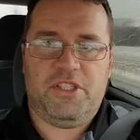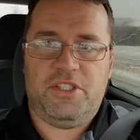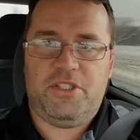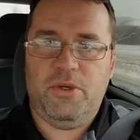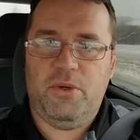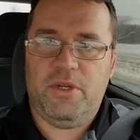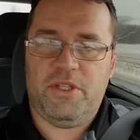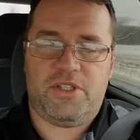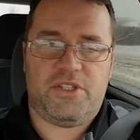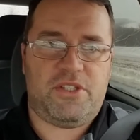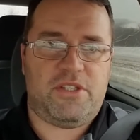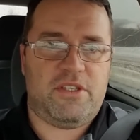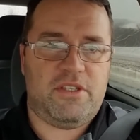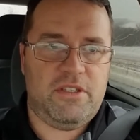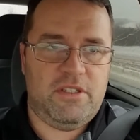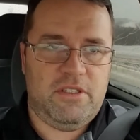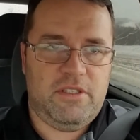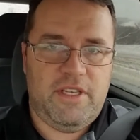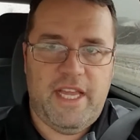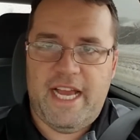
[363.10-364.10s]
to its
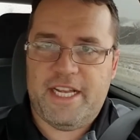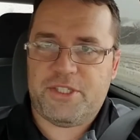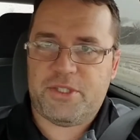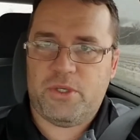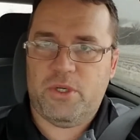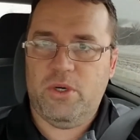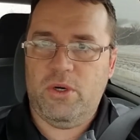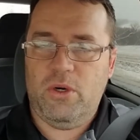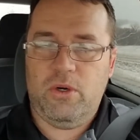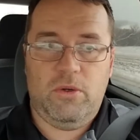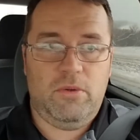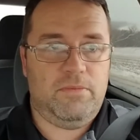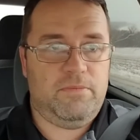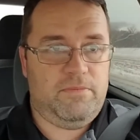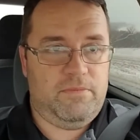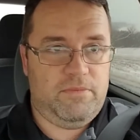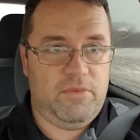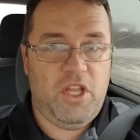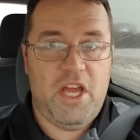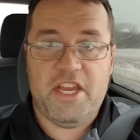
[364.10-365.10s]
natural,
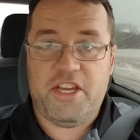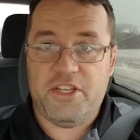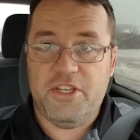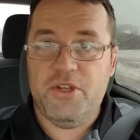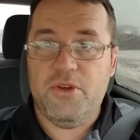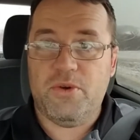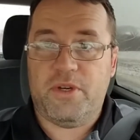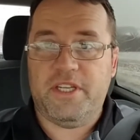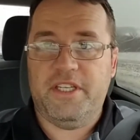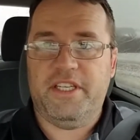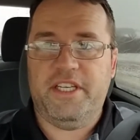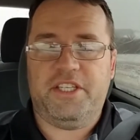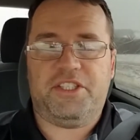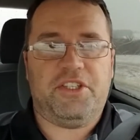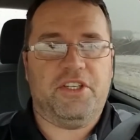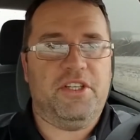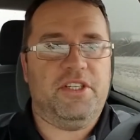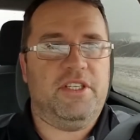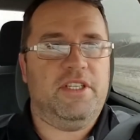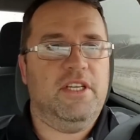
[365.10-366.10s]
like new
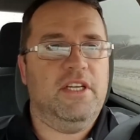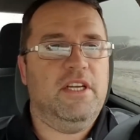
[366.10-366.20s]
condition,